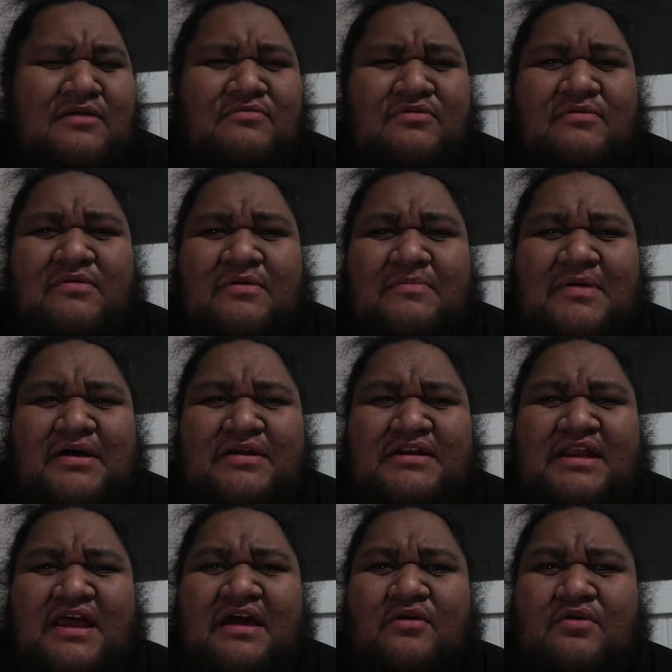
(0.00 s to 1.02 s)
probably about
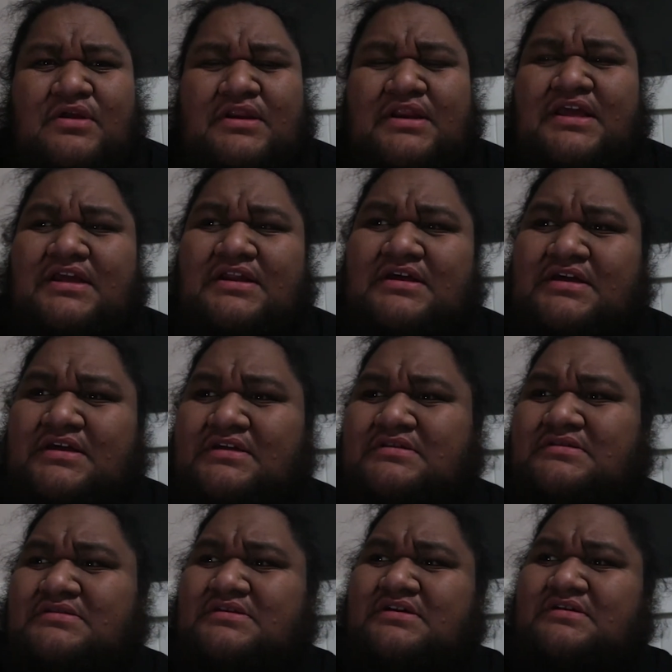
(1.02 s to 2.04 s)
an hour later
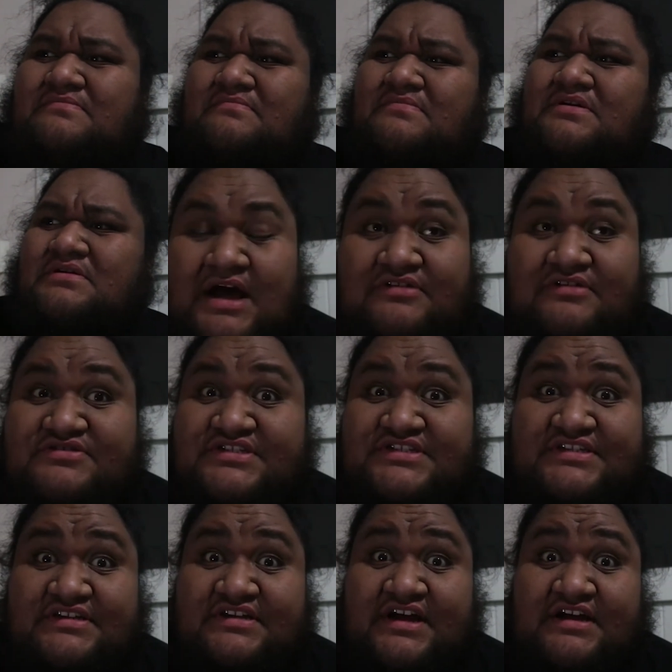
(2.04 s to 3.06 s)
and I was
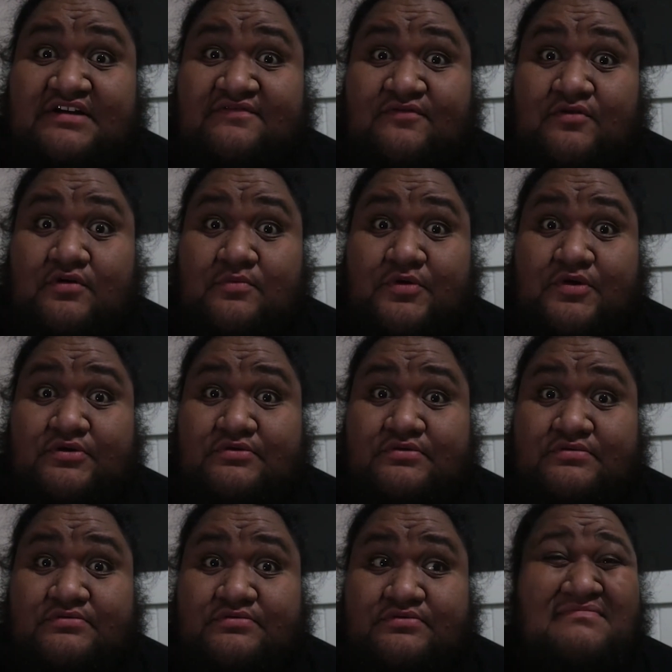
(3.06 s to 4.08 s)
just in carnivore mode.
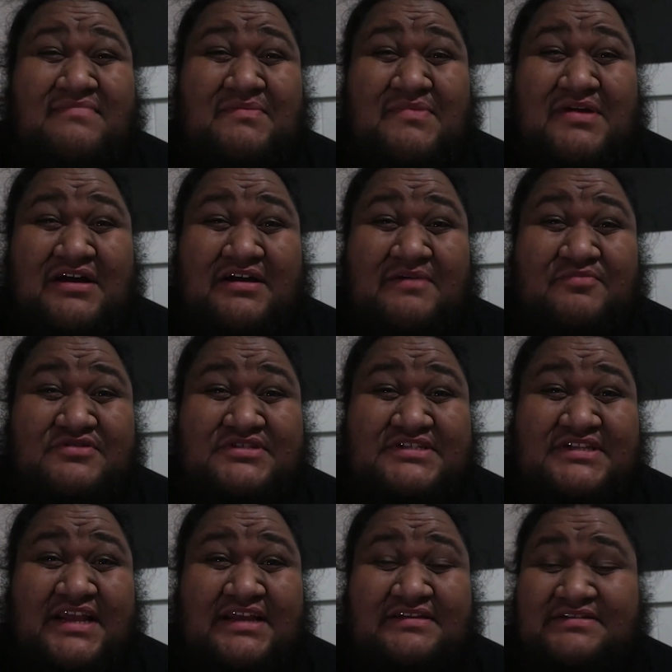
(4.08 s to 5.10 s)
Made me a couple
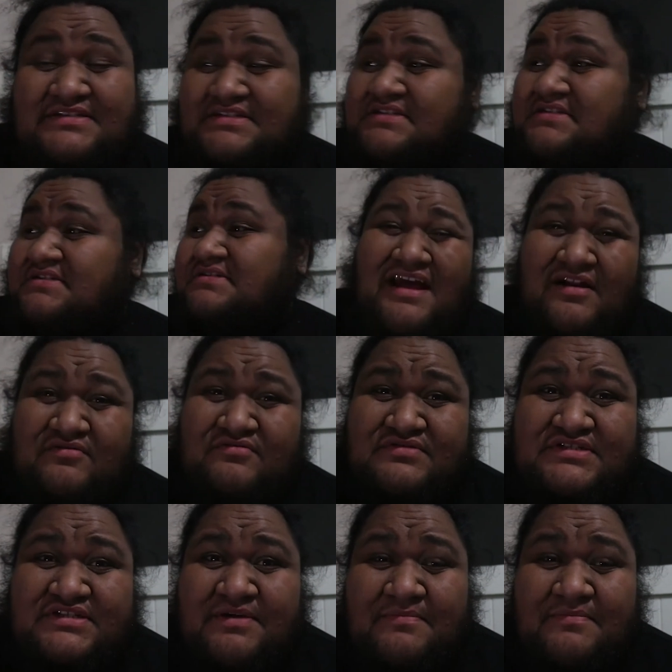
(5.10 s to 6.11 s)
steaks, had over
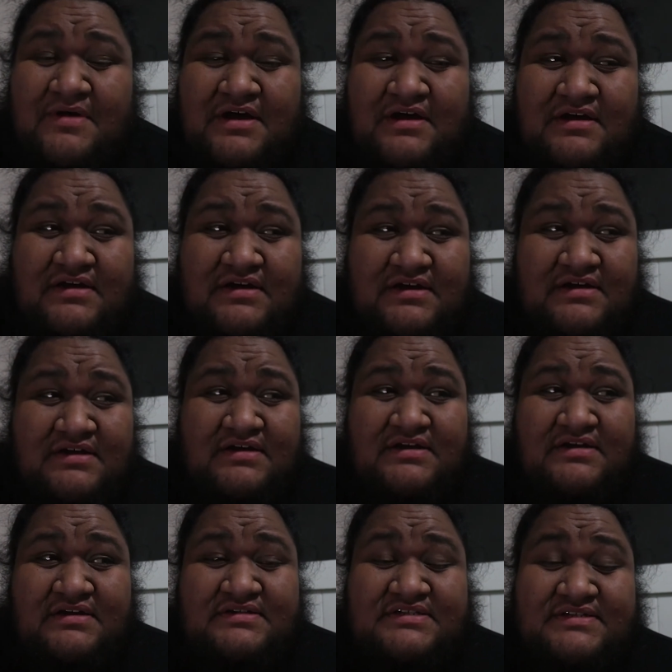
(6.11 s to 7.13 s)
some
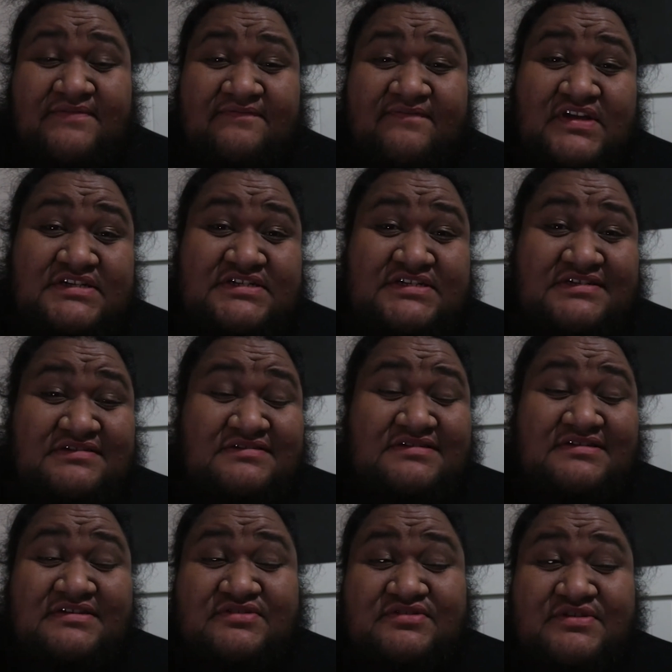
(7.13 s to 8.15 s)

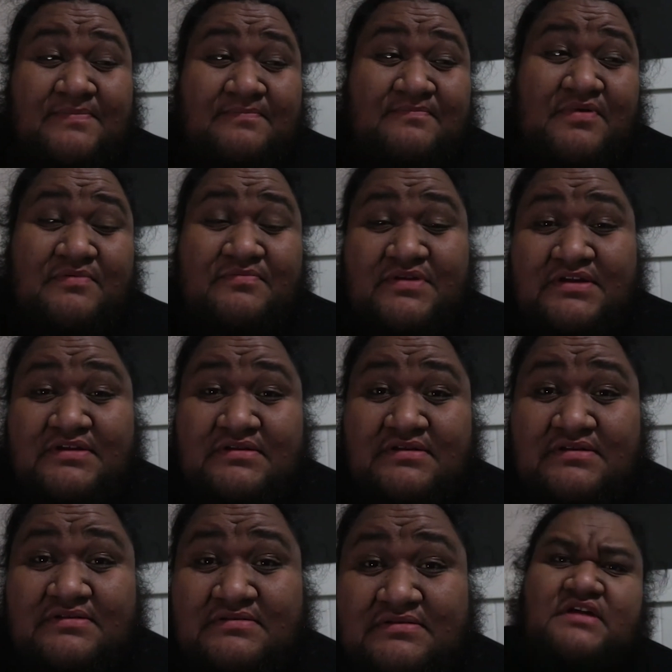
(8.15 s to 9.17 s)
veggies, had some
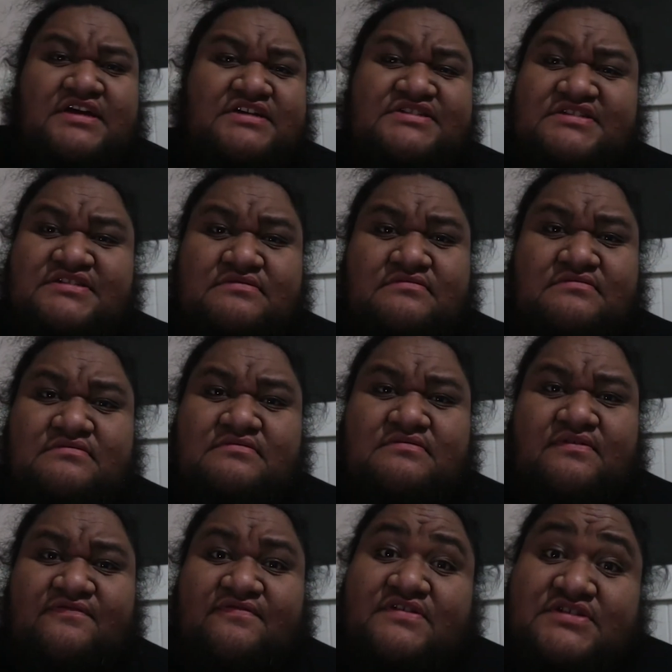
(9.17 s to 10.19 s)
pumpkin. I just
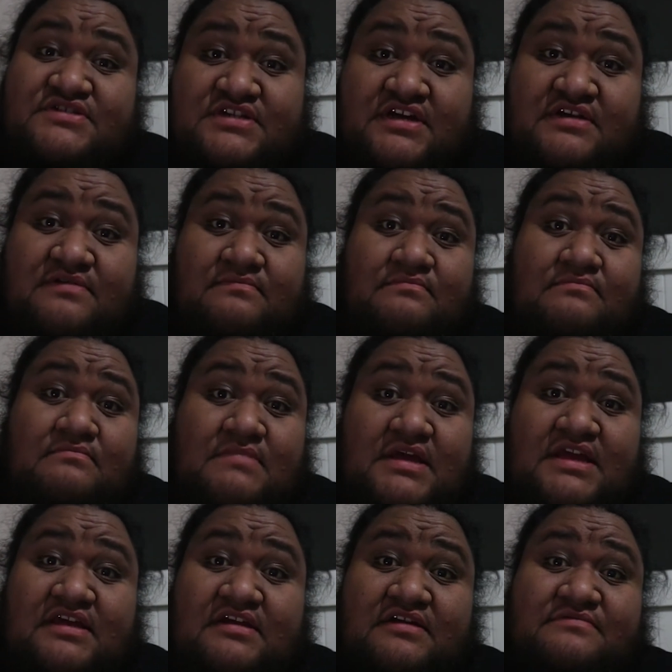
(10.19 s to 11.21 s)
finished
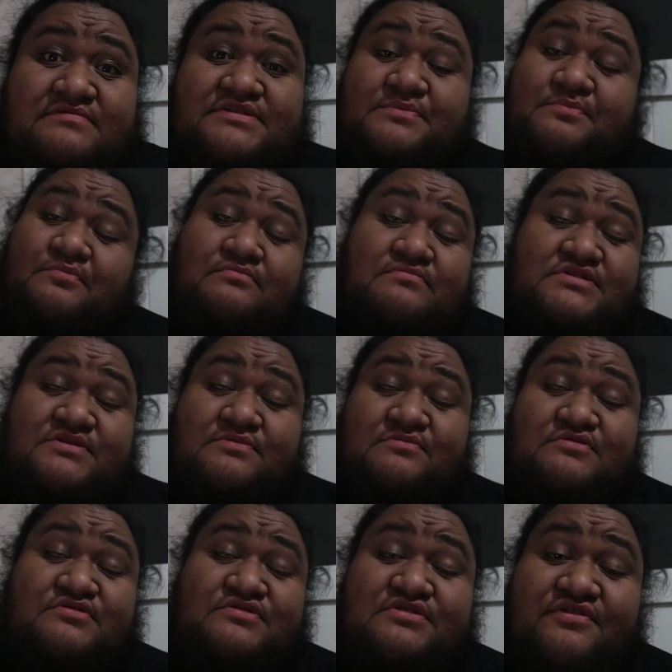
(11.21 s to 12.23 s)
making up some
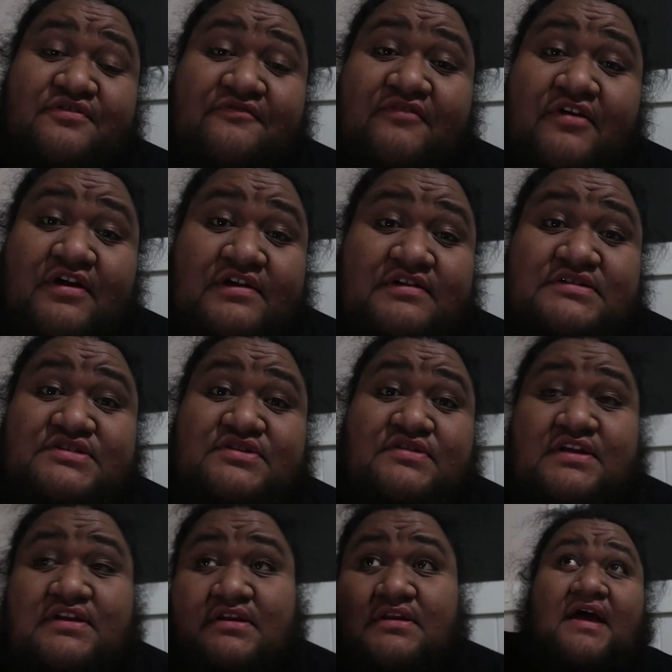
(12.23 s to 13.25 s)
more stir fry so
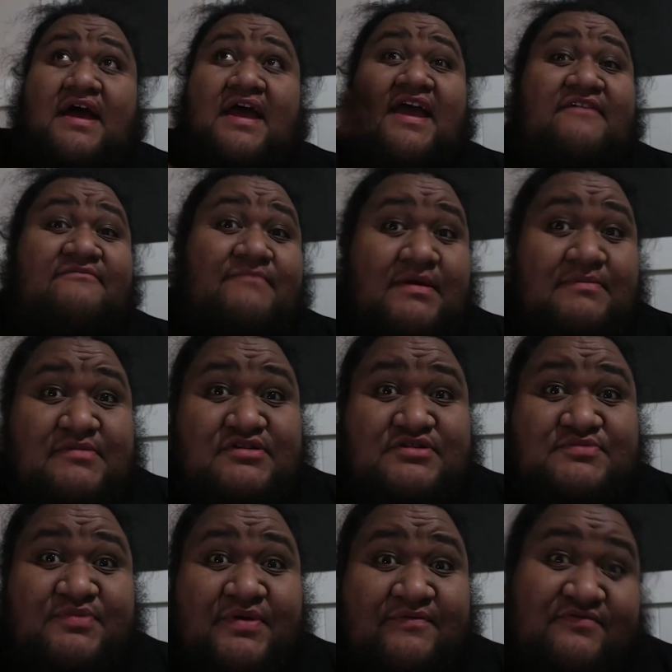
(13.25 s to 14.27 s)
then I have my meals
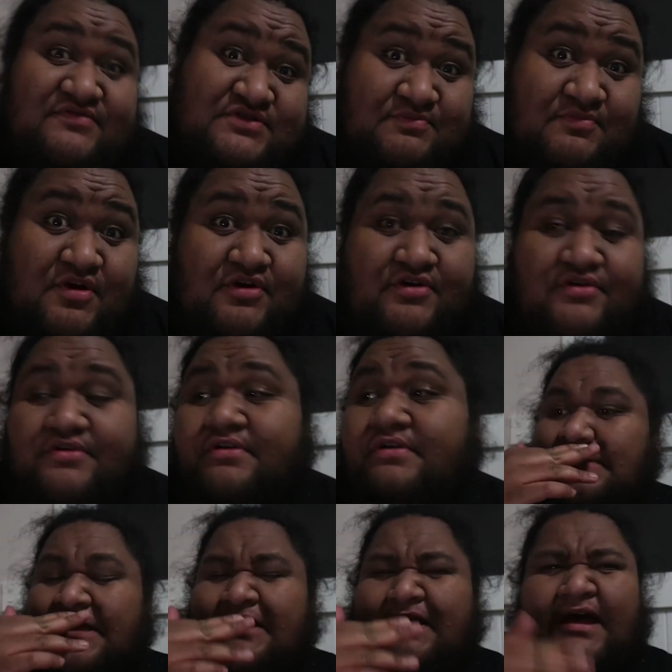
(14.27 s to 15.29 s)
prepped for tomorrow.
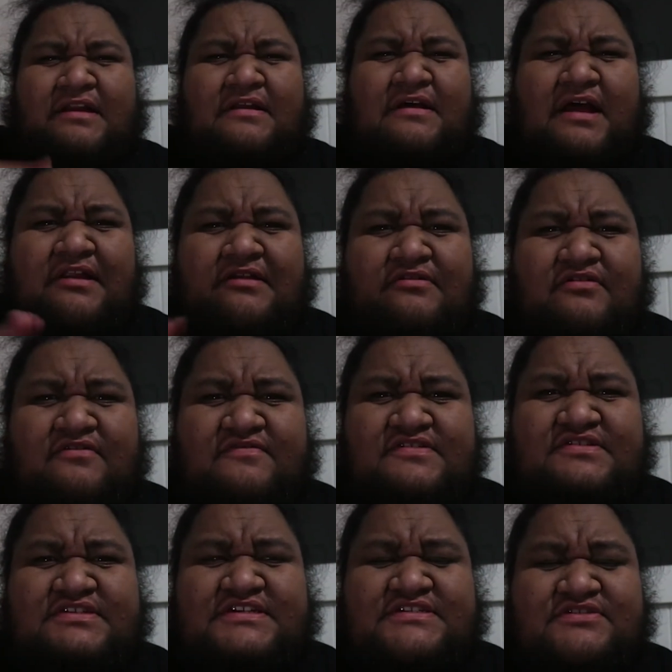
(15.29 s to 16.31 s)
Yeah, I don't know if
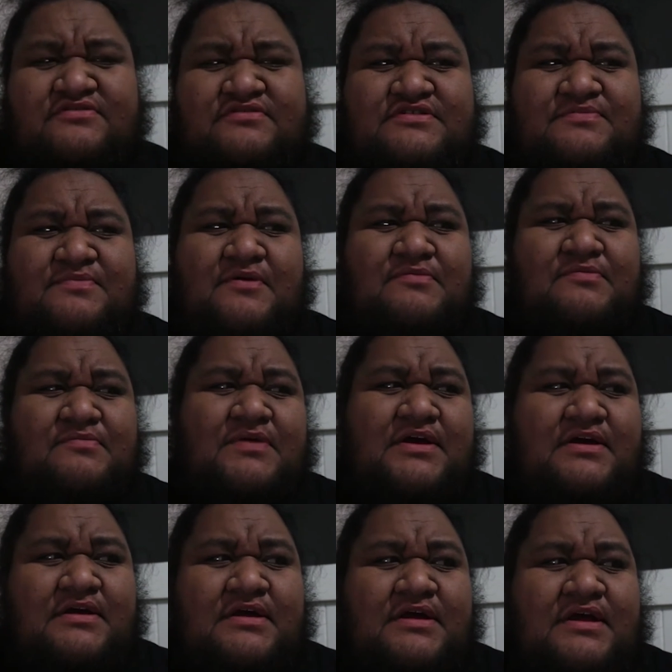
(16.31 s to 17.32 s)
you guys know this about me,
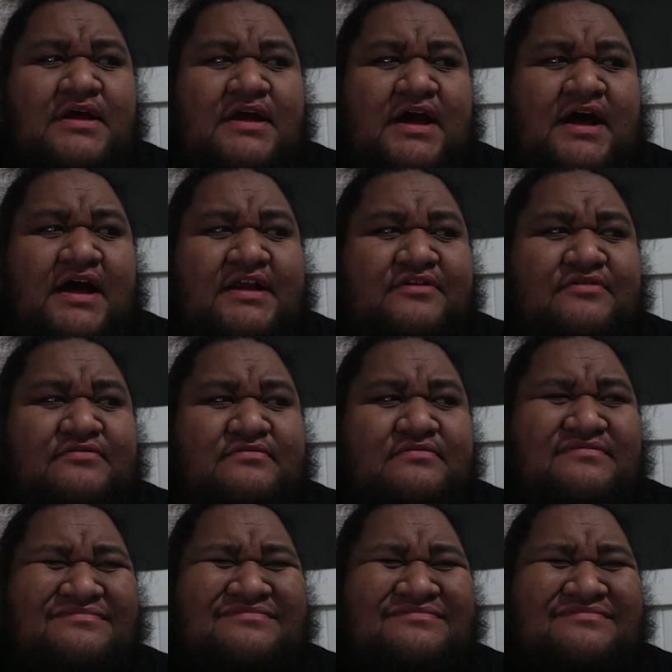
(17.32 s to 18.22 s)
but I don't